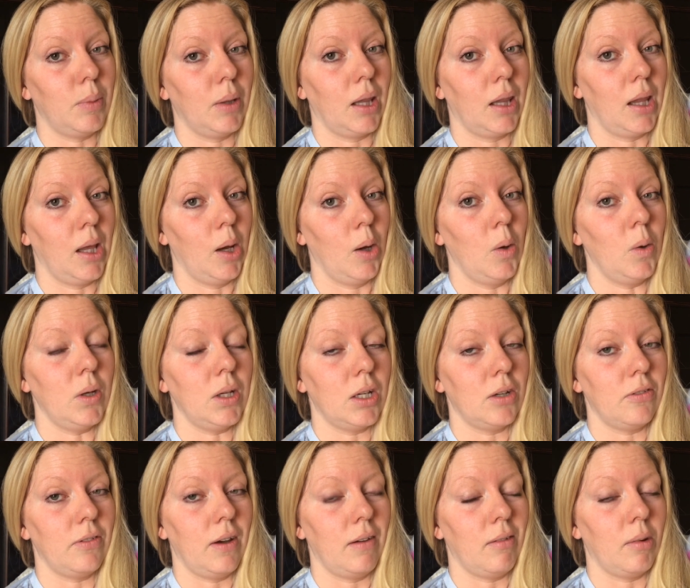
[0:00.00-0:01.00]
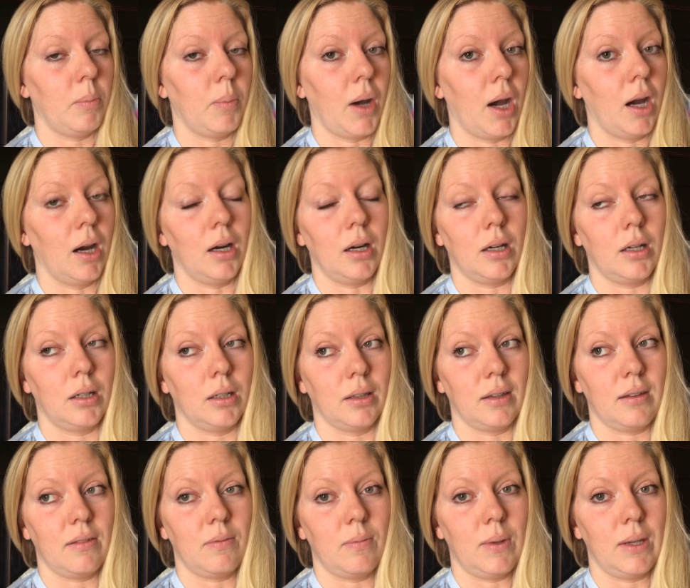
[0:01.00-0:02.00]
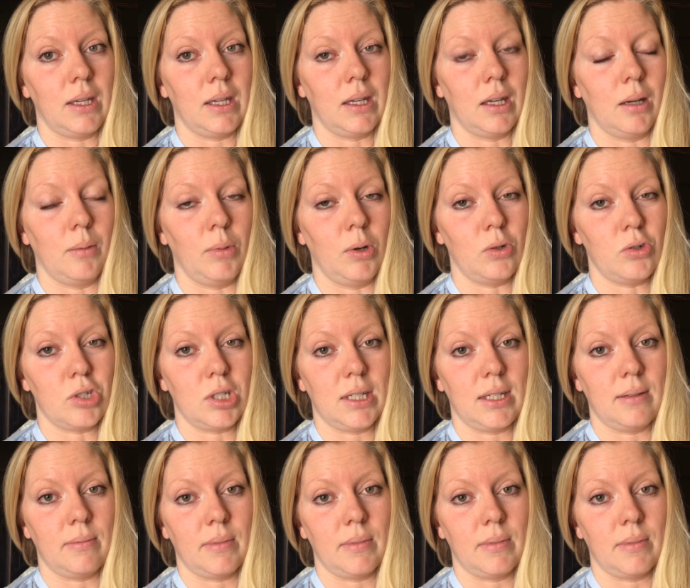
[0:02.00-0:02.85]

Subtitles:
below your favorite part or leave me an emoji.